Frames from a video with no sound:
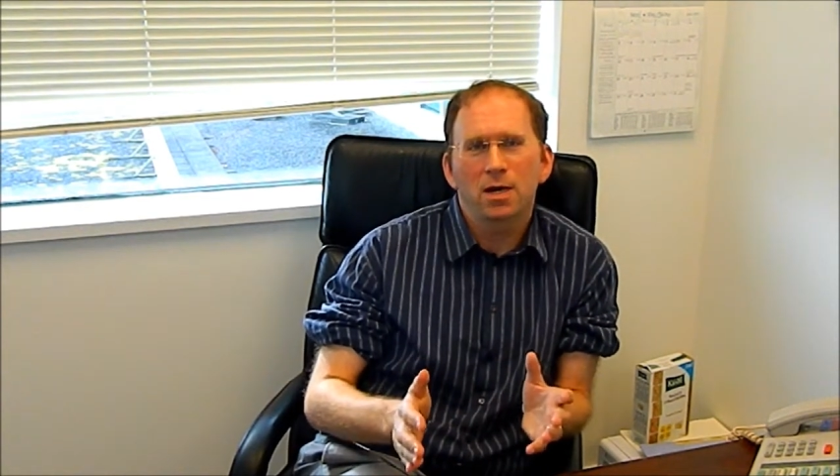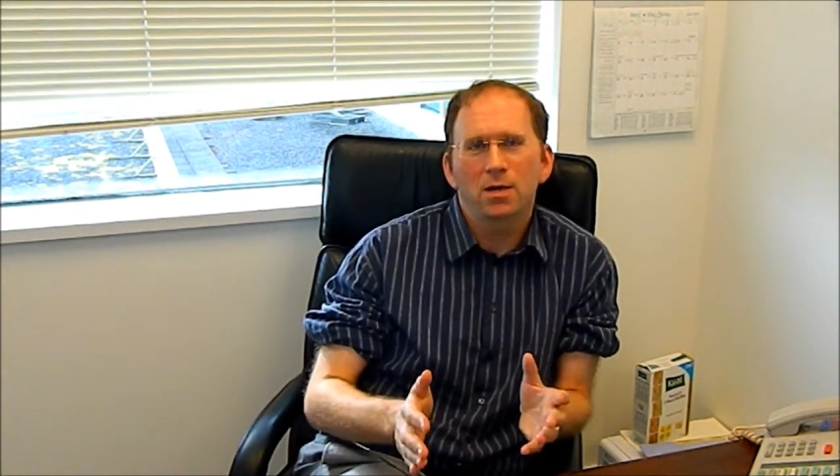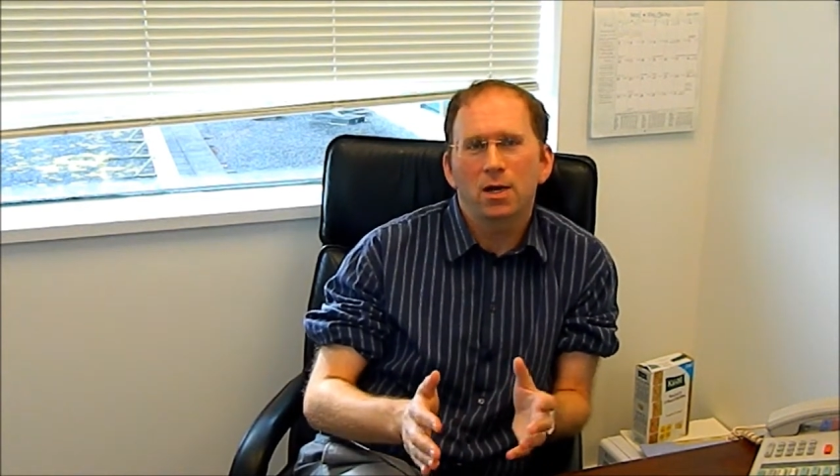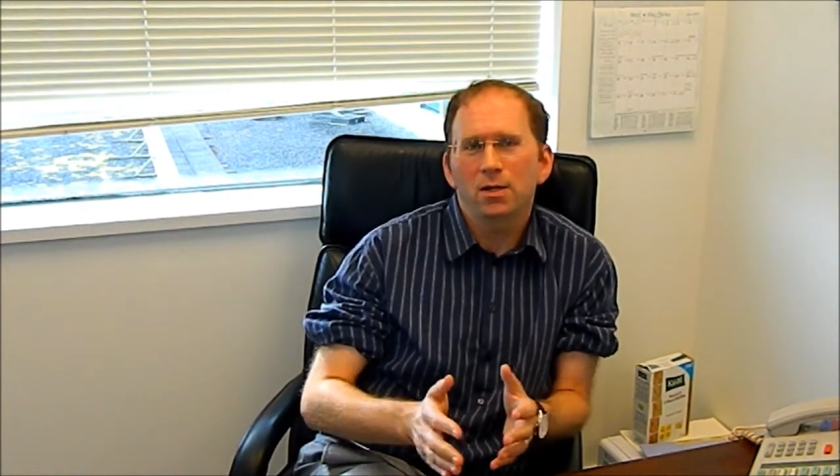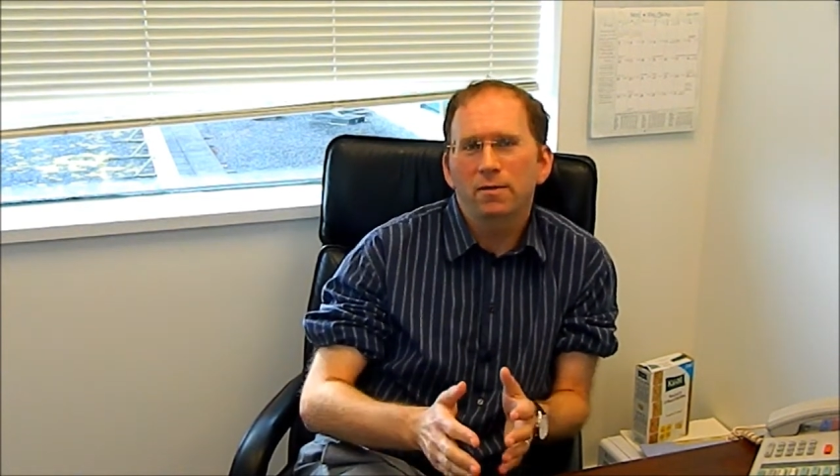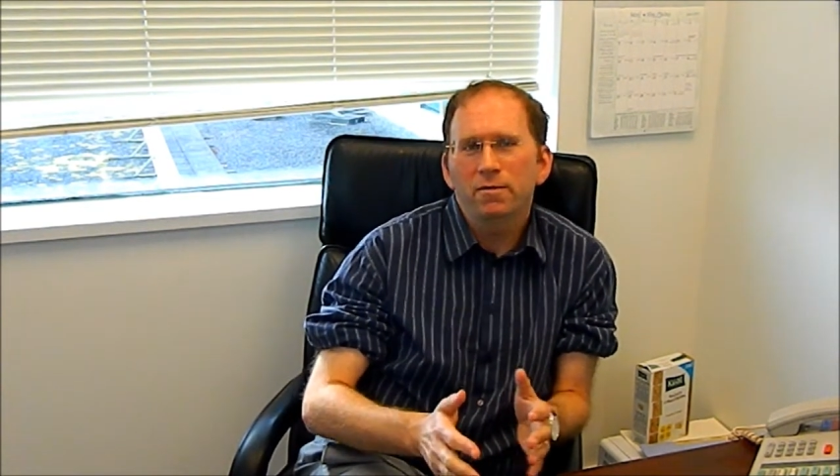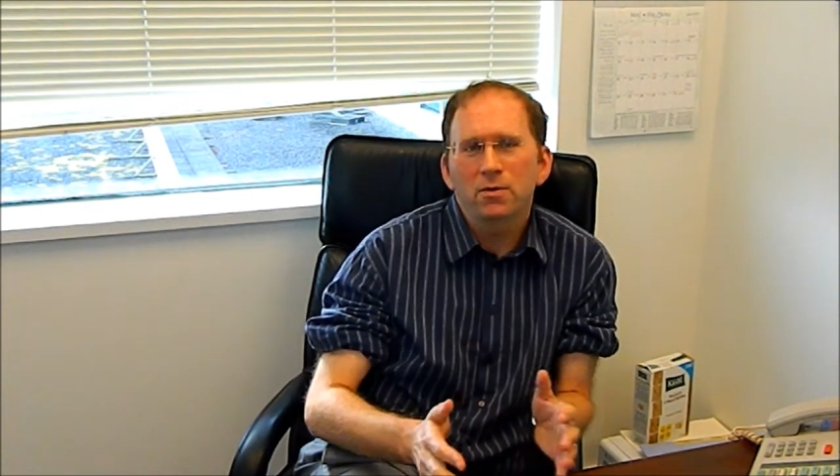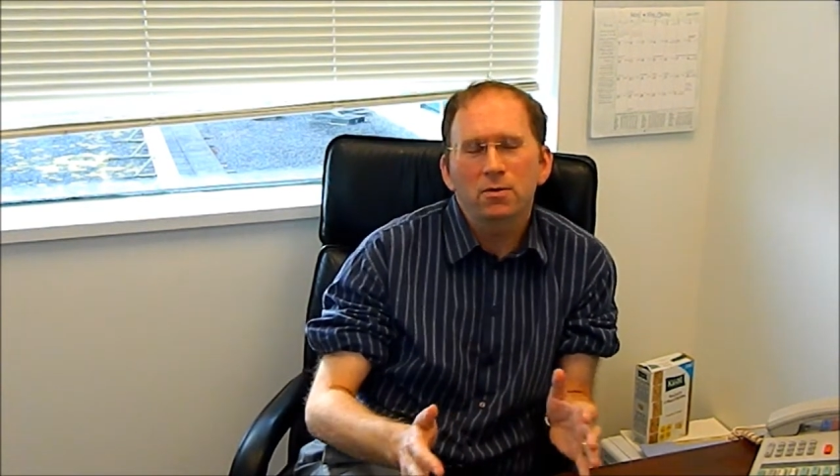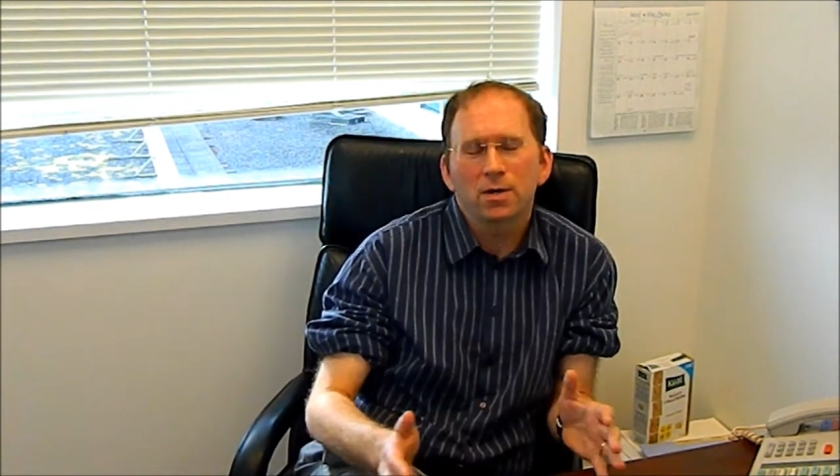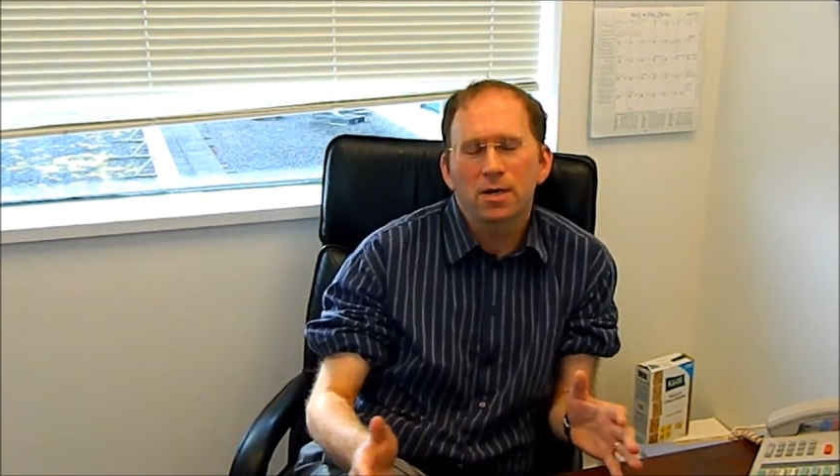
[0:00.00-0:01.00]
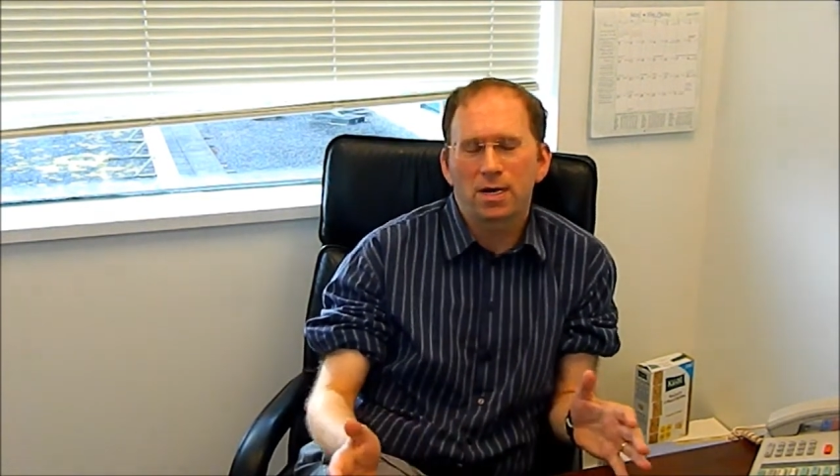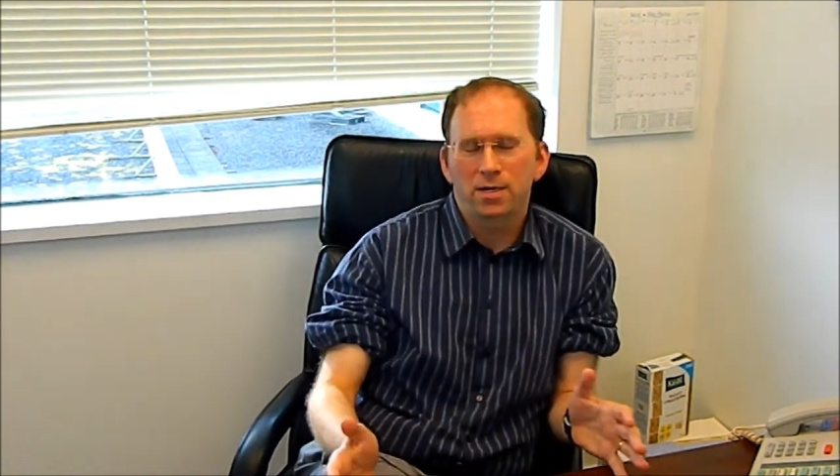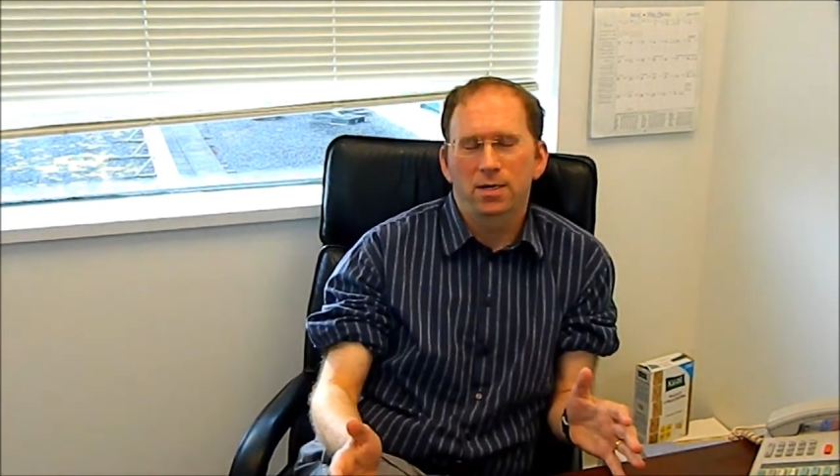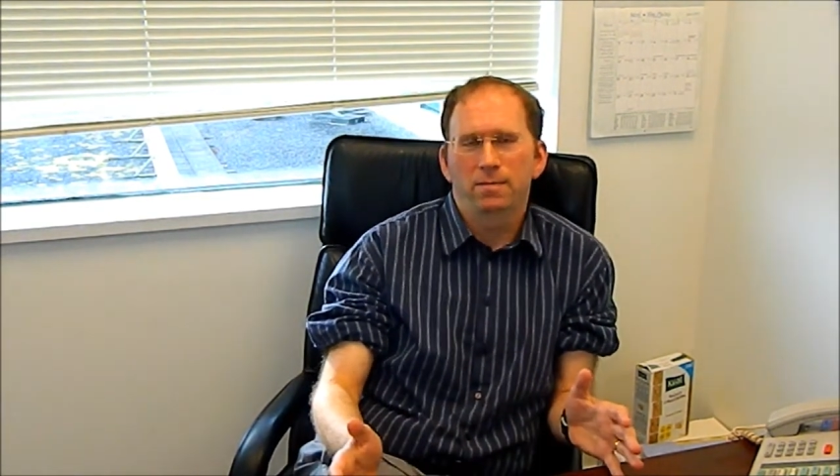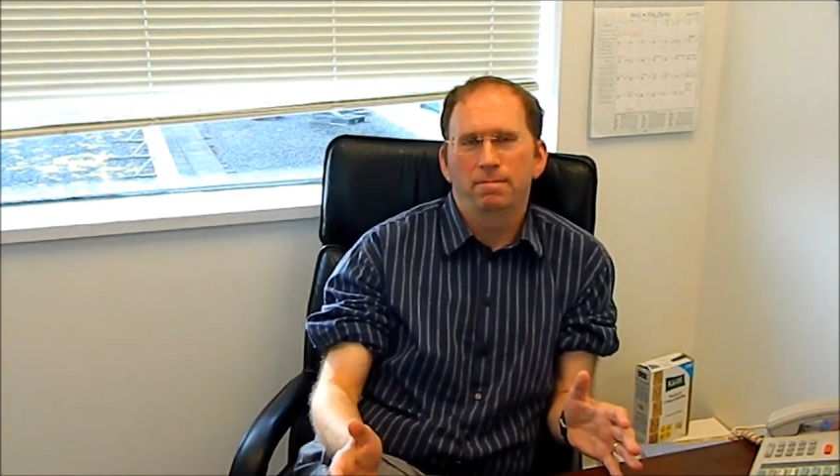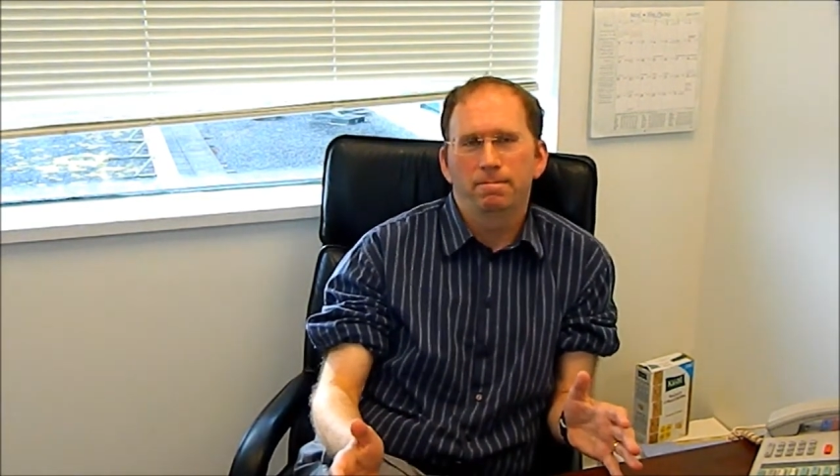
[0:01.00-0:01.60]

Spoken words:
and all of you who are not here.